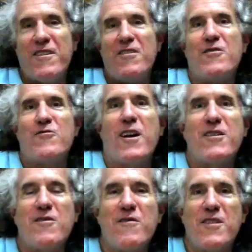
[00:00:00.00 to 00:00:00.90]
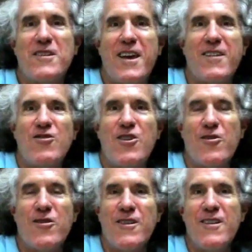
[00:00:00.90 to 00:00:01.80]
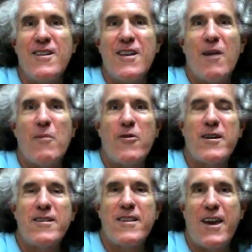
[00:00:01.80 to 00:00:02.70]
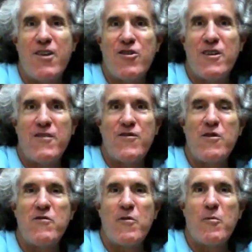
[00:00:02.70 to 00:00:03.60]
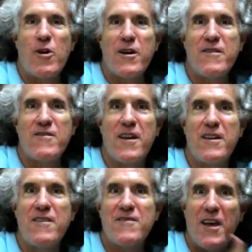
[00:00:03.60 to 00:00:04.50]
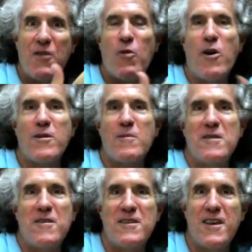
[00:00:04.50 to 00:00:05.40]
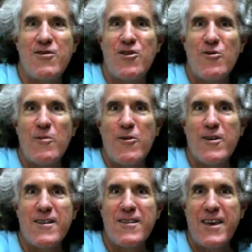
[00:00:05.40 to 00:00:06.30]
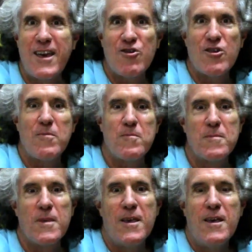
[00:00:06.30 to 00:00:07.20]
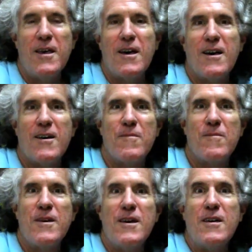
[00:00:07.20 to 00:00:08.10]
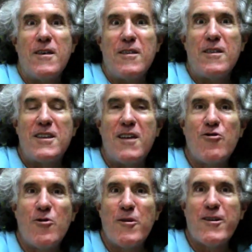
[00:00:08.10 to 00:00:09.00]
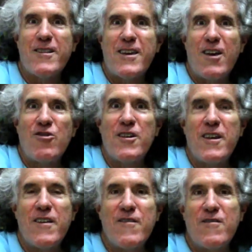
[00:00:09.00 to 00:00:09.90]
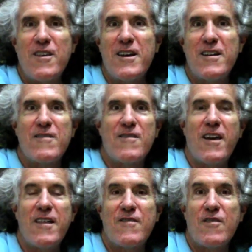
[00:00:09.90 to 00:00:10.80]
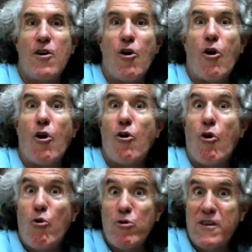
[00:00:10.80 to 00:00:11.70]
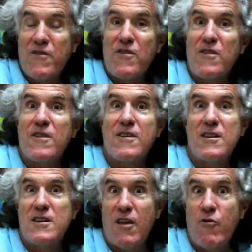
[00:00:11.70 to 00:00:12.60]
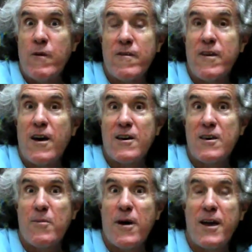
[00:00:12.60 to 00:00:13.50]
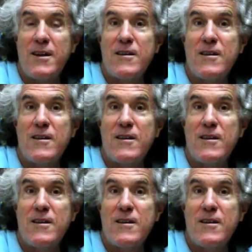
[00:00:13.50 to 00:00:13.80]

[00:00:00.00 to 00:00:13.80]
the director of the Tangier American Legation Institute for Moroccan Studies, and welcome to the Tangier American Legation. The Tangier American Legation is the United States' oldest continuously occupied